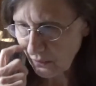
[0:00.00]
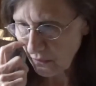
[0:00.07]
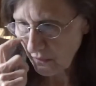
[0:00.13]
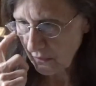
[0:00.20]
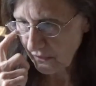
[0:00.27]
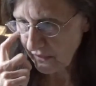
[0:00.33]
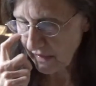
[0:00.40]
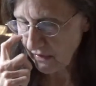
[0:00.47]

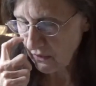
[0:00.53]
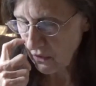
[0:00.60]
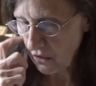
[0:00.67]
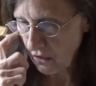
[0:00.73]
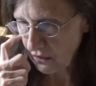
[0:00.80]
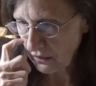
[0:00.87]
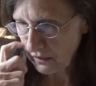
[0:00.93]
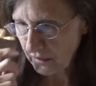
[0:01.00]
was that
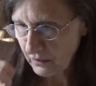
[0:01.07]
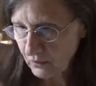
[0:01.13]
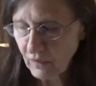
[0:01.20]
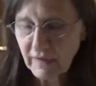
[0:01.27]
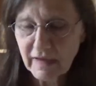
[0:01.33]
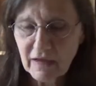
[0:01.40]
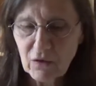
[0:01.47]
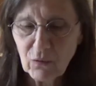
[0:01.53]
called?
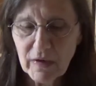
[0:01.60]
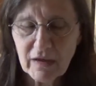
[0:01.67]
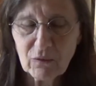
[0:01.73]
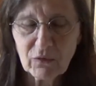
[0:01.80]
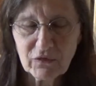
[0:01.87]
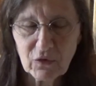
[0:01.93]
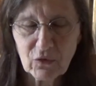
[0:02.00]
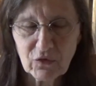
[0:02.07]
Well, anyway, it
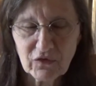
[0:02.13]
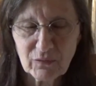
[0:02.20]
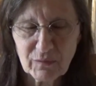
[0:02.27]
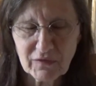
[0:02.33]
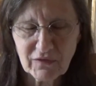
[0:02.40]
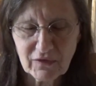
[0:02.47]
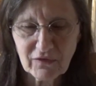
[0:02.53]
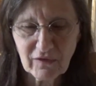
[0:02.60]
was a
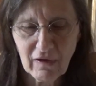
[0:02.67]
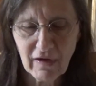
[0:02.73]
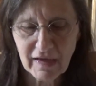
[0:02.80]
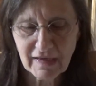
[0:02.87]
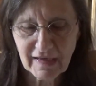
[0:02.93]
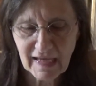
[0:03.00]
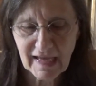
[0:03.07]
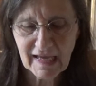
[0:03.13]
Christmas
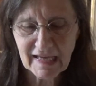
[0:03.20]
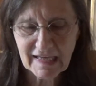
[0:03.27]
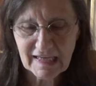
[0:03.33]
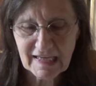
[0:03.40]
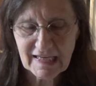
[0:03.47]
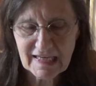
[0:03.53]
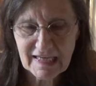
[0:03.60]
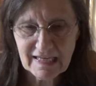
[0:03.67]
design, and
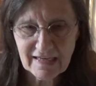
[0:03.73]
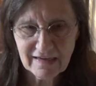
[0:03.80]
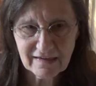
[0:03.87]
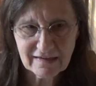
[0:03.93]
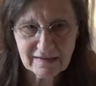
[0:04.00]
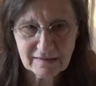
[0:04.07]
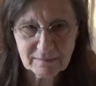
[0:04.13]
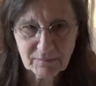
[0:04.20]
he,
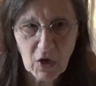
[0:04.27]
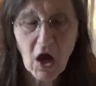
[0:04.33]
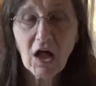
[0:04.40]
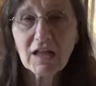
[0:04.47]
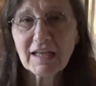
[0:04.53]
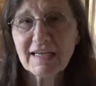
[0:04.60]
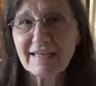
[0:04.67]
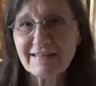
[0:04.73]

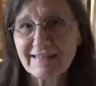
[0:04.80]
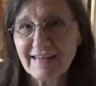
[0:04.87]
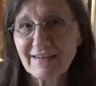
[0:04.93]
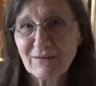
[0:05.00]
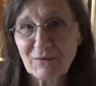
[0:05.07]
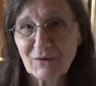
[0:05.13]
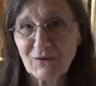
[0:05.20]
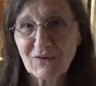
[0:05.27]
hollies,
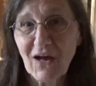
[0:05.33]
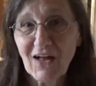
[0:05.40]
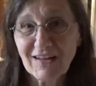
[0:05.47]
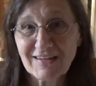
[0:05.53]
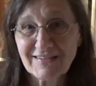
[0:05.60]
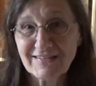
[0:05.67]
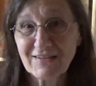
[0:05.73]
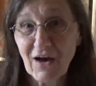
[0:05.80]
that's what it was,
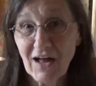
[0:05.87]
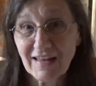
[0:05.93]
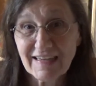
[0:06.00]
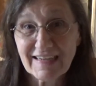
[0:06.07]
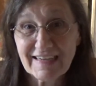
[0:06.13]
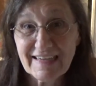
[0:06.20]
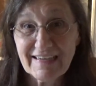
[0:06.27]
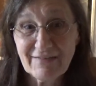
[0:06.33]
hollies and holly
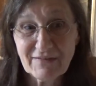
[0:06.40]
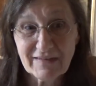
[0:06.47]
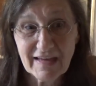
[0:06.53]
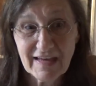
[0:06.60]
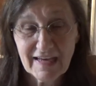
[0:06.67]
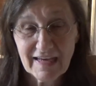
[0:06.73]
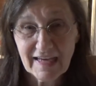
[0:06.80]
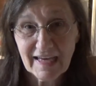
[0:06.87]
leaves,
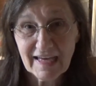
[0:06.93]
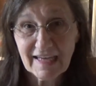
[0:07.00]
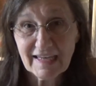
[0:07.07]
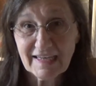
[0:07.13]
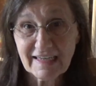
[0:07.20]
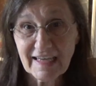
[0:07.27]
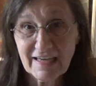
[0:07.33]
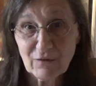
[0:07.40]

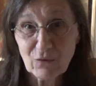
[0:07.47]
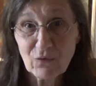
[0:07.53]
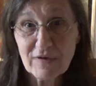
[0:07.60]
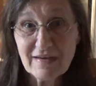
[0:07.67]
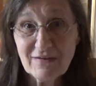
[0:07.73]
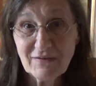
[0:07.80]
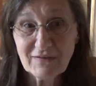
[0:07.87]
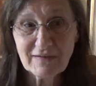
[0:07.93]
and
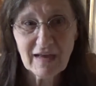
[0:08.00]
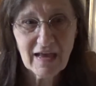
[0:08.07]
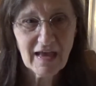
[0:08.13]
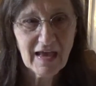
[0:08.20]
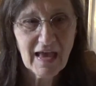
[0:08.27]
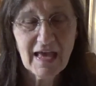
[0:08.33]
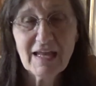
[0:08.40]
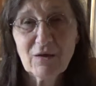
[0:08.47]
wreaths,
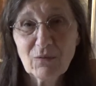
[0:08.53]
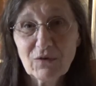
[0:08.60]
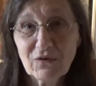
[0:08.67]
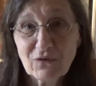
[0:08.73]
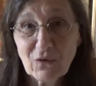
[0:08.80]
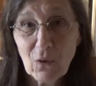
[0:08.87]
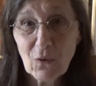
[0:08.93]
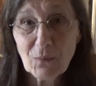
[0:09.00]
and it was
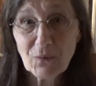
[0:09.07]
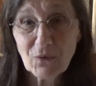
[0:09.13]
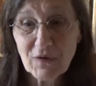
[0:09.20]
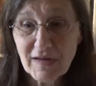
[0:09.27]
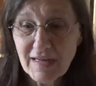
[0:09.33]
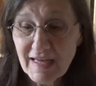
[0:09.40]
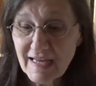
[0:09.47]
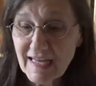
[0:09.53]
so
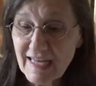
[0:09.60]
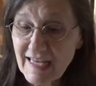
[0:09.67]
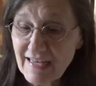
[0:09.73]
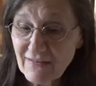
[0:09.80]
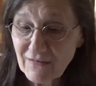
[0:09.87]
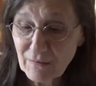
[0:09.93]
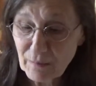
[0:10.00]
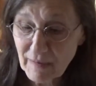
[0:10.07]
pretty, and he
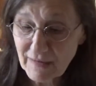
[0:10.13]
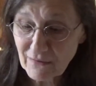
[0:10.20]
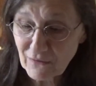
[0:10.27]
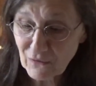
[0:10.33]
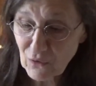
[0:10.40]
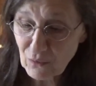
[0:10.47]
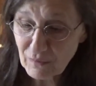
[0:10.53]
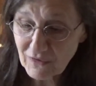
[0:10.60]
spent
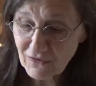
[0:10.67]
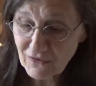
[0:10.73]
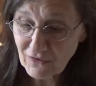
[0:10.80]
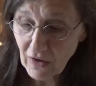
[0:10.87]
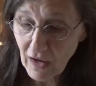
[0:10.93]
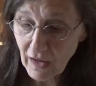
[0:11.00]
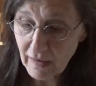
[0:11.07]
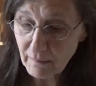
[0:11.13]
so much
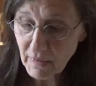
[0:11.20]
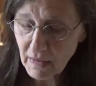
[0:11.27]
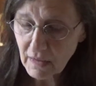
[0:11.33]
time